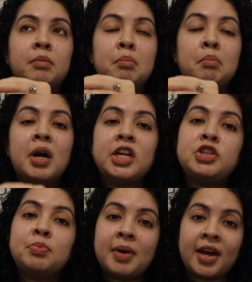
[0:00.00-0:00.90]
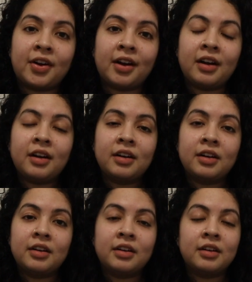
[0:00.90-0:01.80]
much better
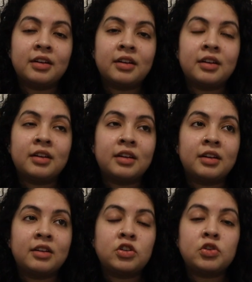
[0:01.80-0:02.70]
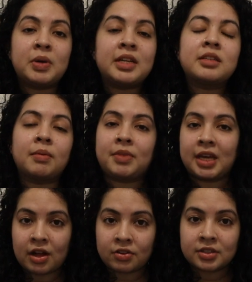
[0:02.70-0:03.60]
doing
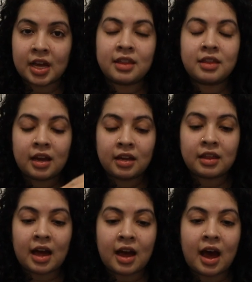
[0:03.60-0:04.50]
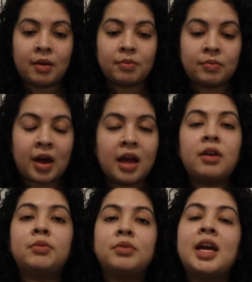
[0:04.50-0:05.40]
something else. I think that I
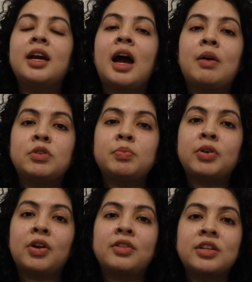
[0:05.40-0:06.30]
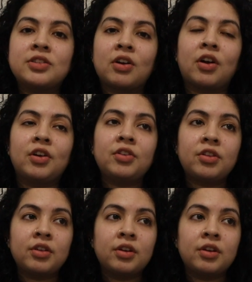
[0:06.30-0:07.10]
don't think I was put on this earth